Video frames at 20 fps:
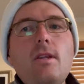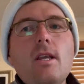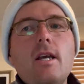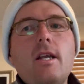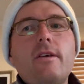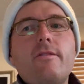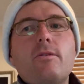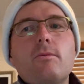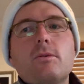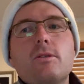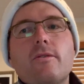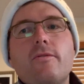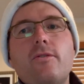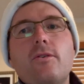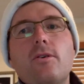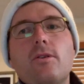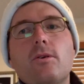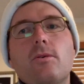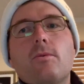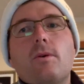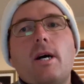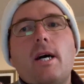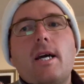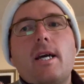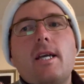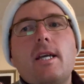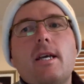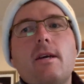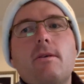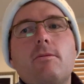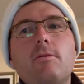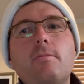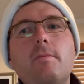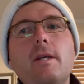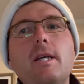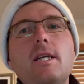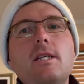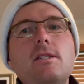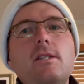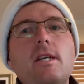And if it was a further away, it would
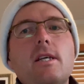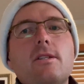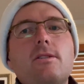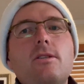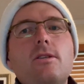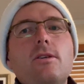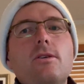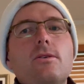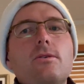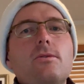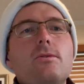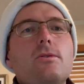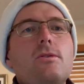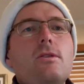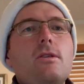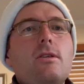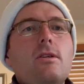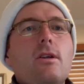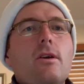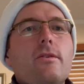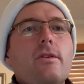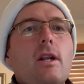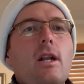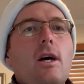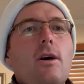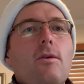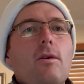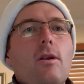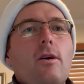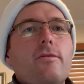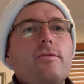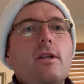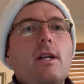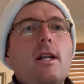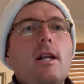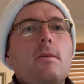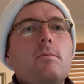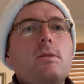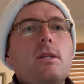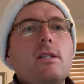be easier to use, the lower lofted
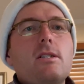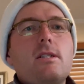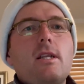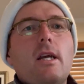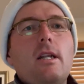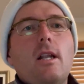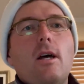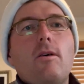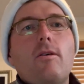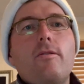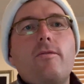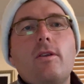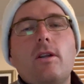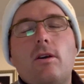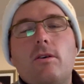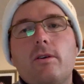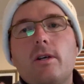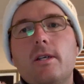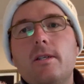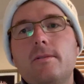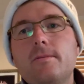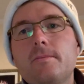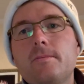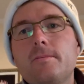clubs that stay lower for longer.